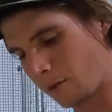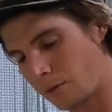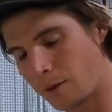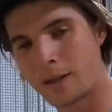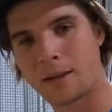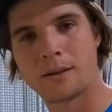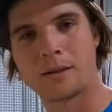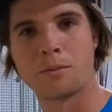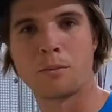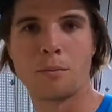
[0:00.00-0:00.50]
a little
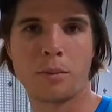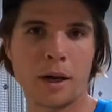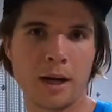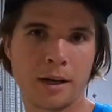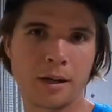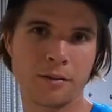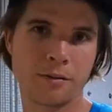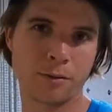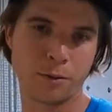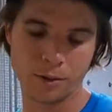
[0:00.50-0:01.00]
custom
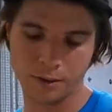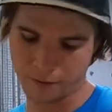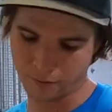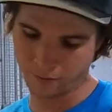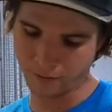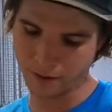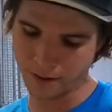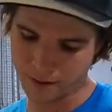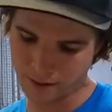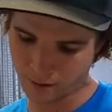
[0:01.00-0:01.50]
bracket for it to
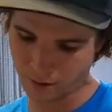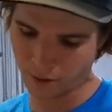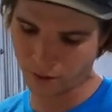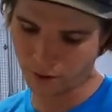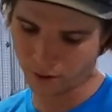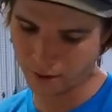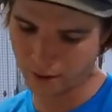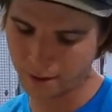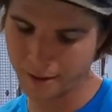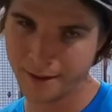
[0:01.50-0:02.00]
fit
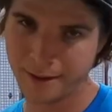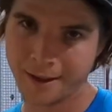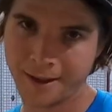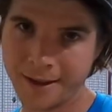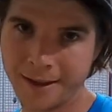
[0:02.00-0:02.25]
on